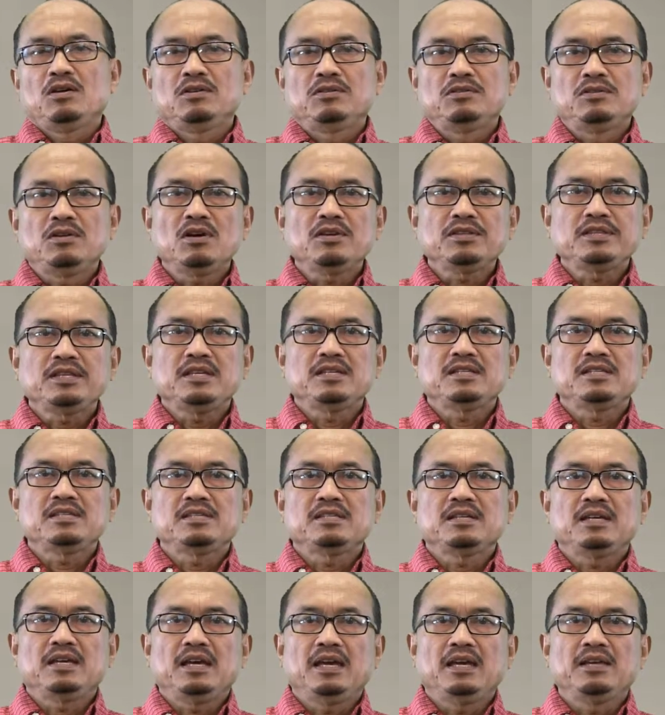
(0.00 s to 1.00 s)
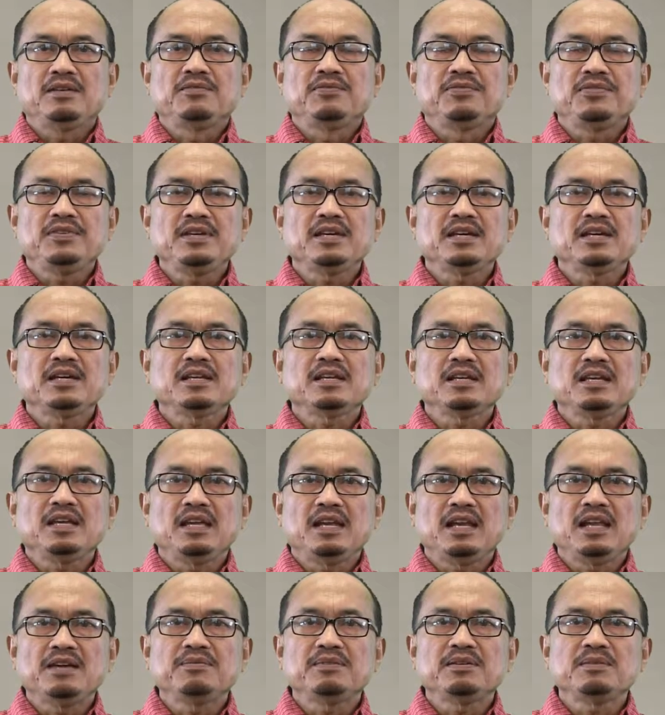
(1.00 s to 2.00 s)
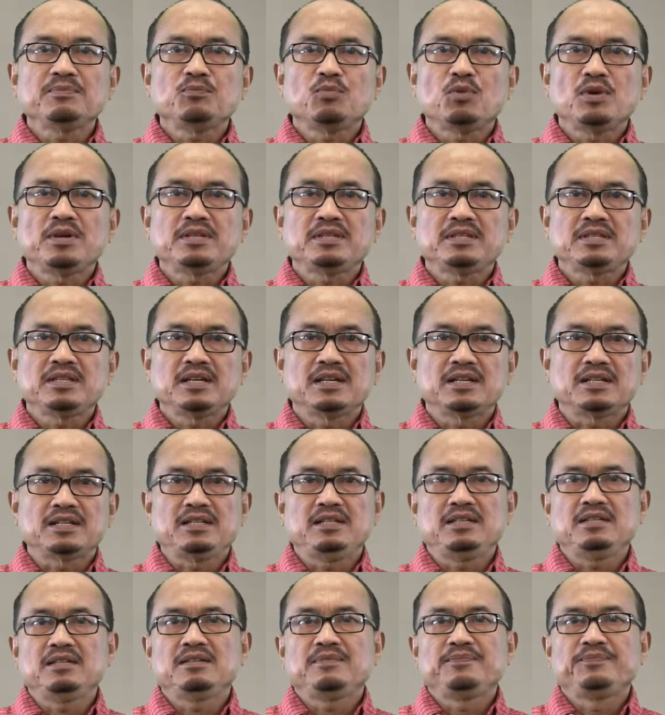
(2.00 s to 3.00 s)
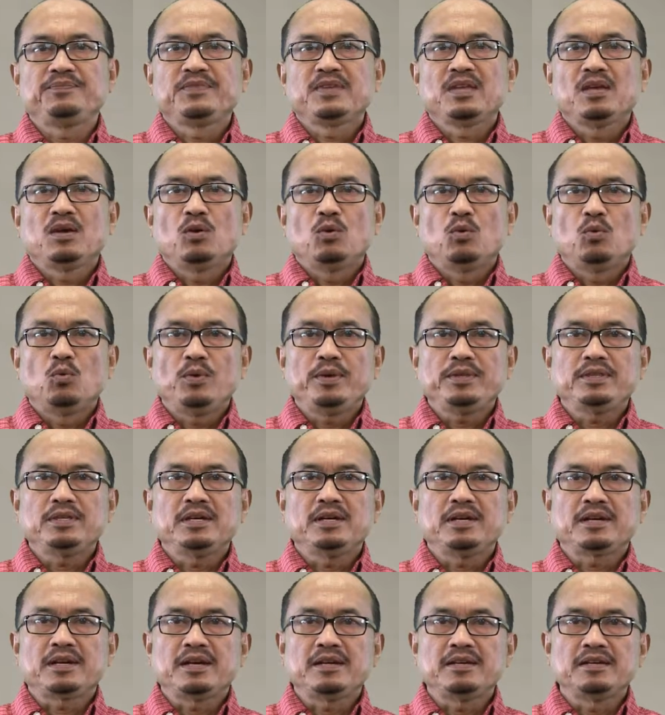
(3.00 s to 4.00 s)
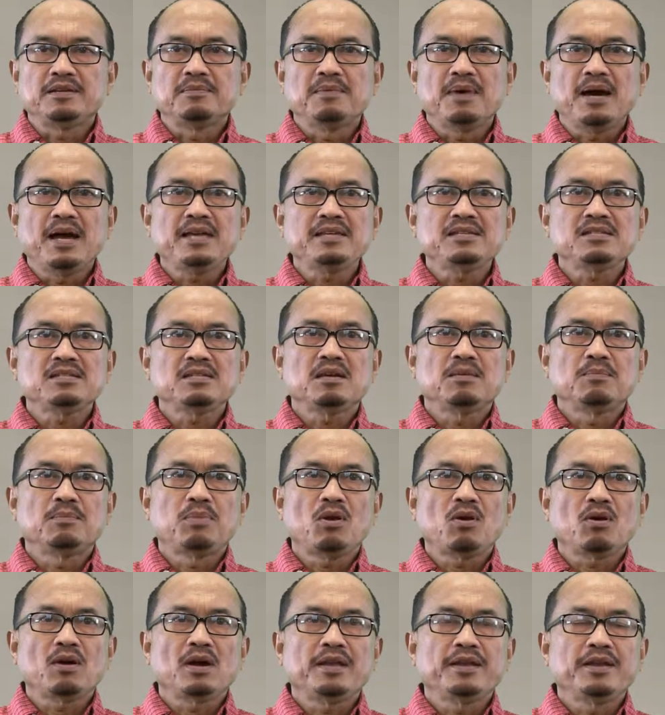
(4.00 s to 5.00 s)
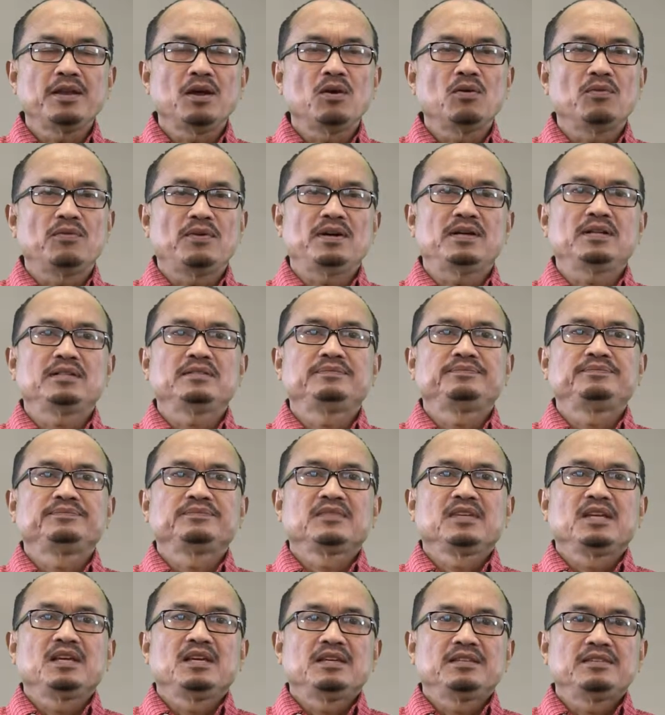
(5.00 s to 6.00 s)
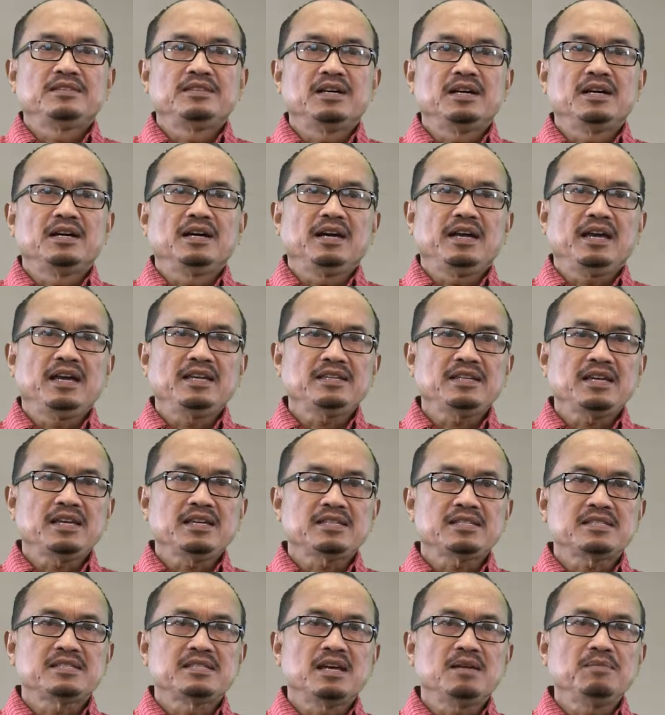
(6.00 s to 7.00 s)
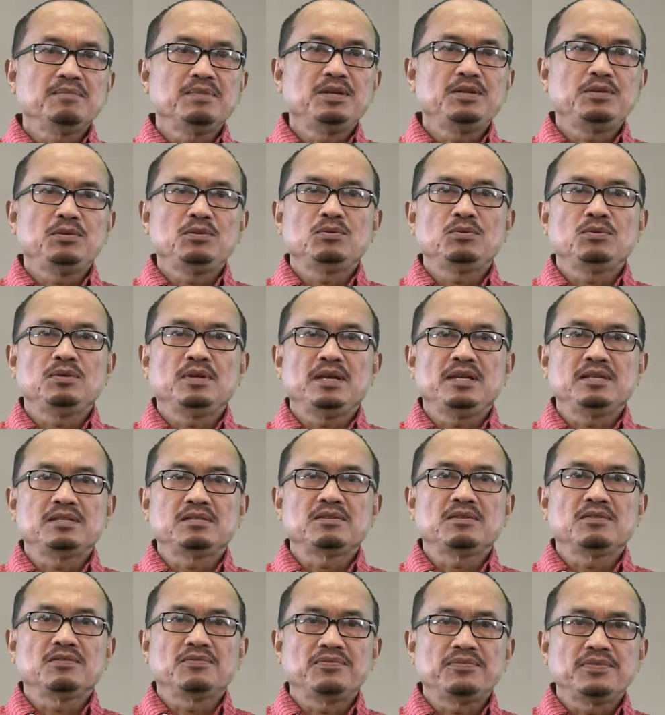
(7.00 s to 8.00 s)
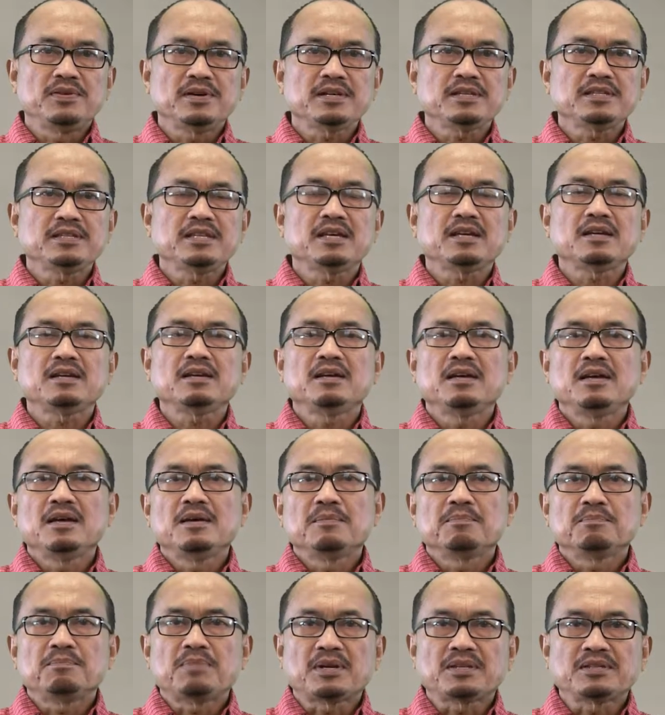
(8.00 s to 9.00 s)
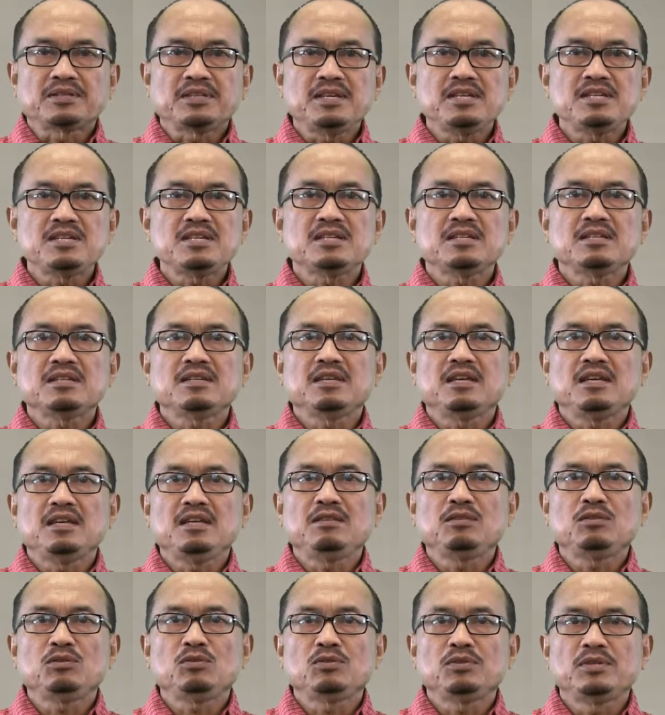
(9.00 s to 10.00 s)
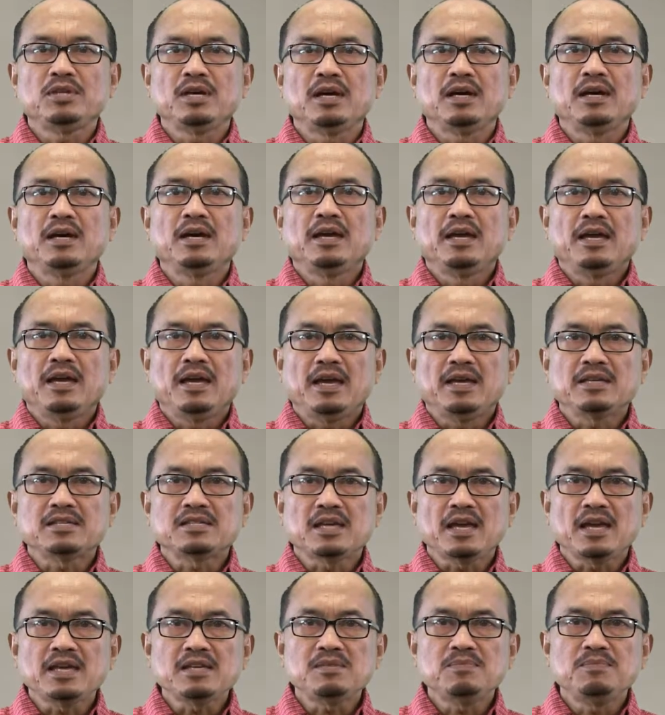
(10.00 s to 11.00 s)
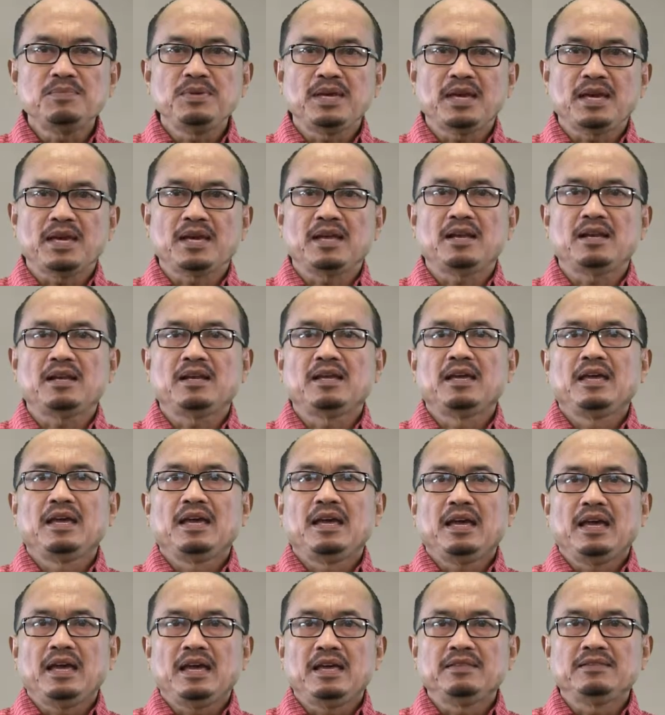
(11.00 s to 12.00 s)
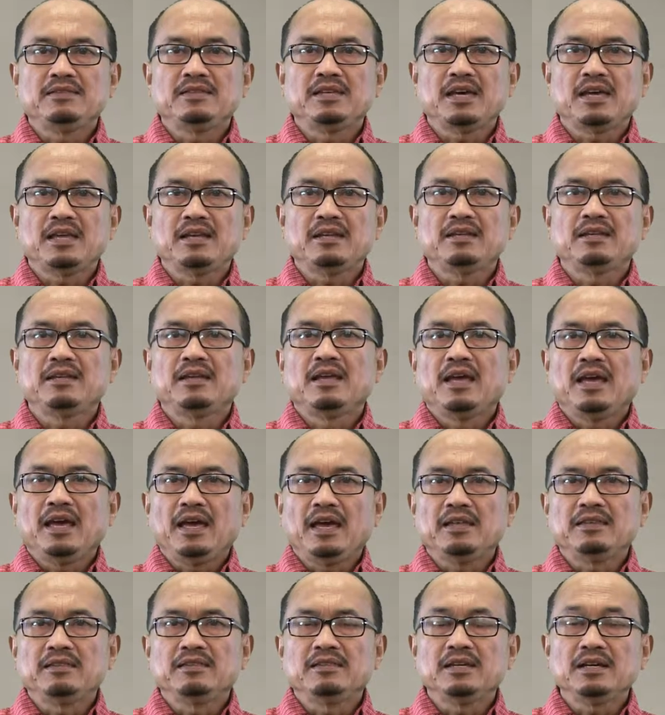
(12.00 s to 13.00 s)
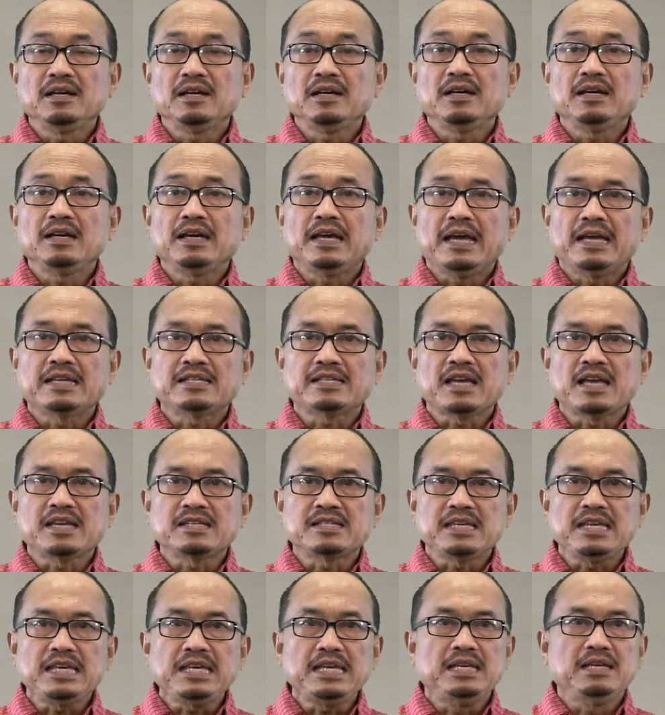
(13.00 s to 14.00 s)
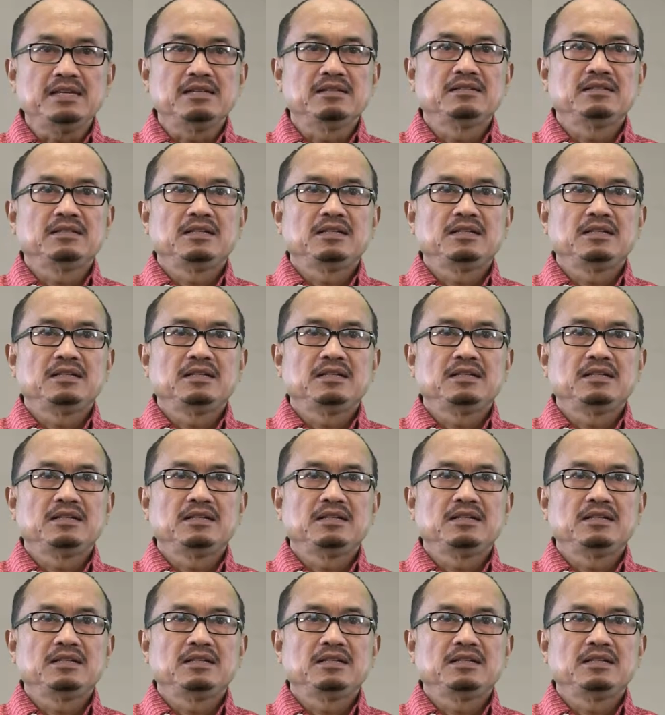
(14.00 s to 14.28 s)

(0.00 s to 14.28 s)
Notice in figure 11.13, with a randomized block ANOVA, the SSW is further partitioned into the SSBL and the SSE.